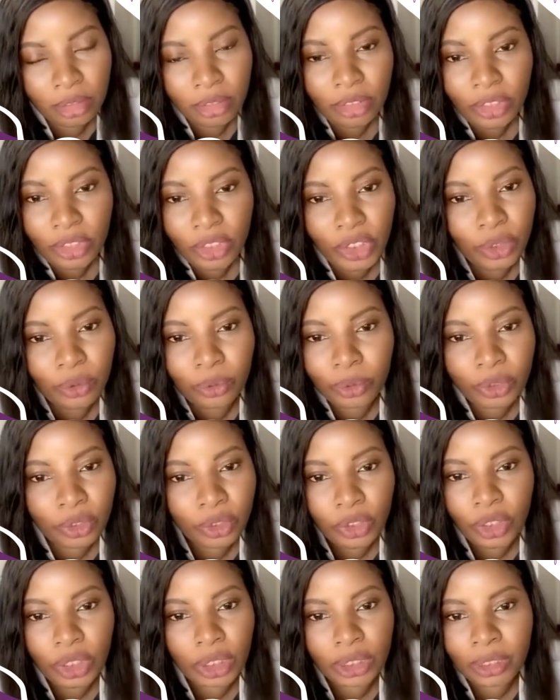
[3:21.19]
she was
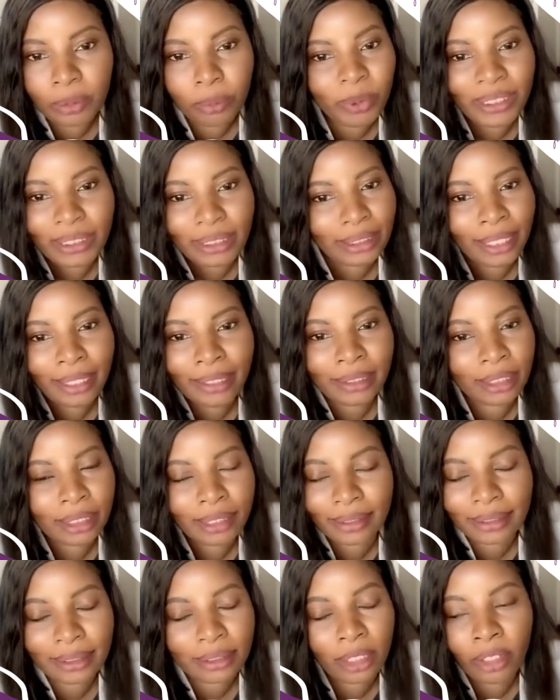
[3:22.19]
just besides
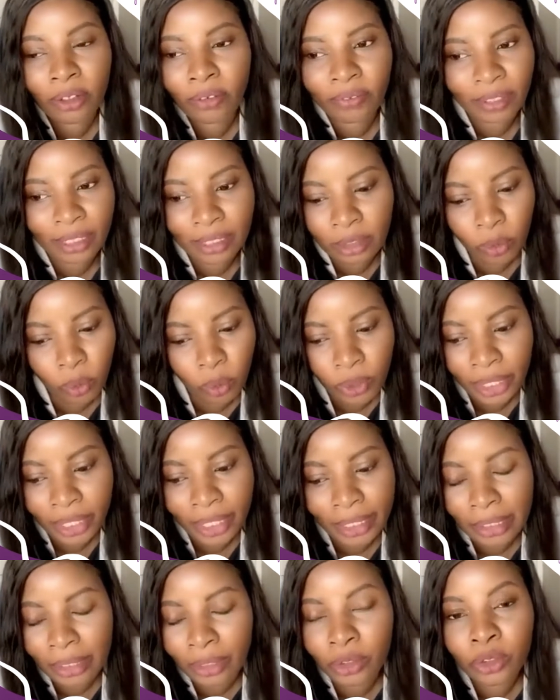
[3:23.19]
herself at the way I
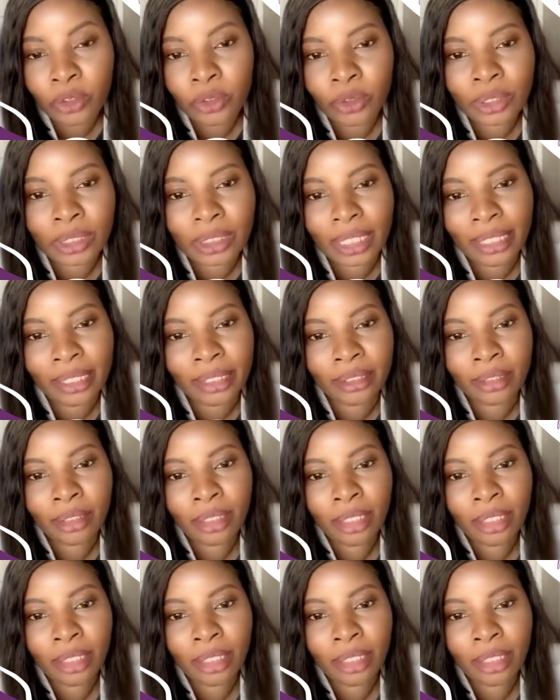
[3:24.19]
looked, and